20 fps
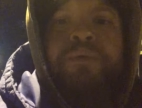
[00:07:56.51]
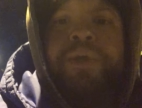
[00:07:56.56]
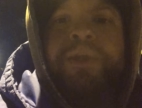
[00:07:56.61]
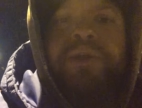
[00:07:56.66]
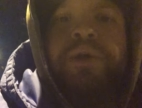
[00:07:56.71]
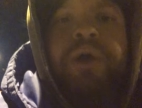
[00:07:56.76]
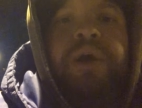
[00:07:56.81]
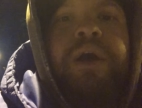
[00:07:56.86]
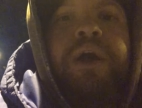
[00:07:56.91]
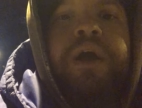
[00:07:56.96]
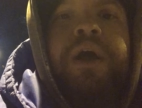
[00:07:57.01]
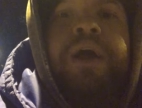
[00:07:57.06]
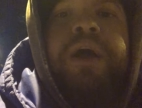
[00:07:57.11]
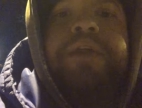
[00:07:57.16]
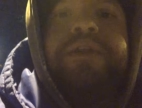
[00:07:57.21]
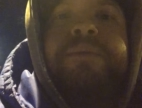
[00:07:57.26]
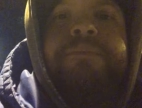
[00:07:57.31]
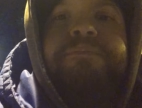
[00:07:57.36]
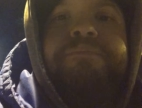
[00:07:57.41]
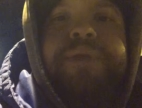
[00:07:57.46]
with
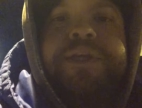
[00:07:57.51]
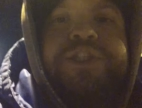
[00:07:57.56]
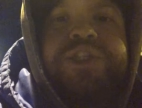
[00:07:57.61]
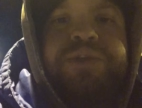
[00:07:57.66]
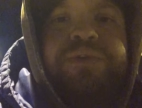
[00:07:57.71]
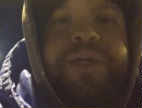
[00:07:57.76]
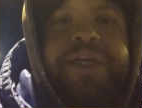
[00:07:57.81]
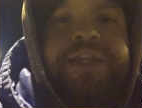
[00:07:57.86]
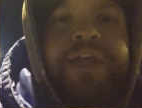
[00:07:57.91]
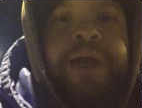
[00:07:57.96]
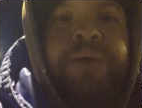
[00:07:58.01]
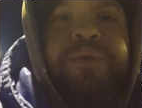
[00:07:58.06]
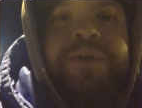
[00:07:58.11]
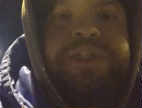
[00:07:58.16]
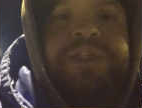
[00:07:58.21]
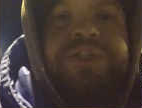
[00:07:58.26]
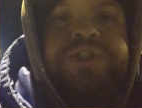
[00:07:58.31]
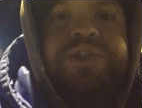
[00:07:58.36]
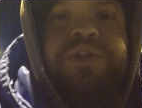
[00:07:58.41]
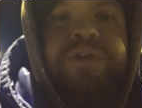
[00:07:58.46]
all the misery that
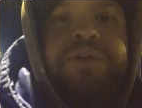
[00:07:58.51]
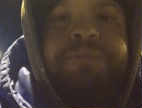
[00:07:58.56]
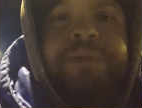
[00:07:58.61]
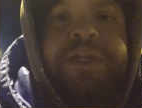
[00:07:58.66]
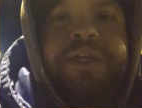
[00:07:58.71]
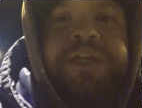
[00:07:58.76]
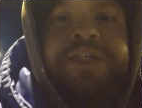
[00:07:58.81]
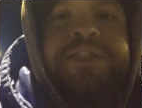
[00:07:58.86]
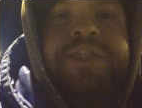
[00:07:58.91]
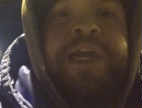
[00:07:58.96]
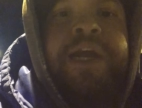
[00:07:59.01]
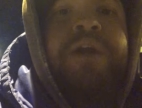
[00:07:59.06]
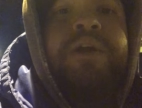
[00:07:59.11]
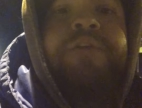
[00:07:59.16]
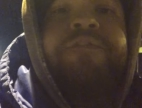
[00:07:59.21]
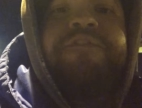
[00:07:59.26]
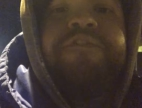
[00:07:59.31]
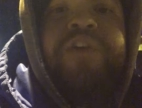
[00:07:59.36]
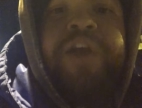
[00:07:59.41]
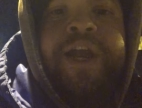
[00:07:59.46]
was endured because they're
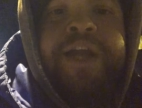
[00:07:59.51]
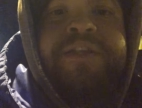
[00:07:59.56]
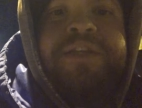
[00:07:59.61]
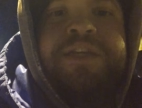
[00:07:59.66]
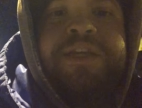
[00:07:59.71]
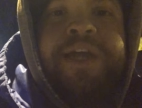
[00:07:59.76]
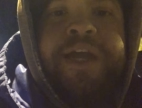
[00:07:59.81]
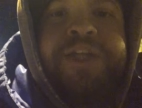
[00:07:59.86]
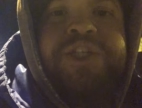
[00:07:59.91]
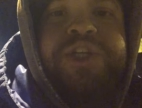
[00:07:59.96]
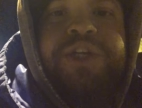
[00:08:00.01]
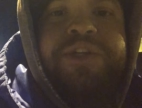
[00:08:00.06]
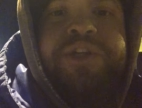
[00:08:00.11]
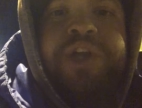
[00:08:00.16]
afraid to catch a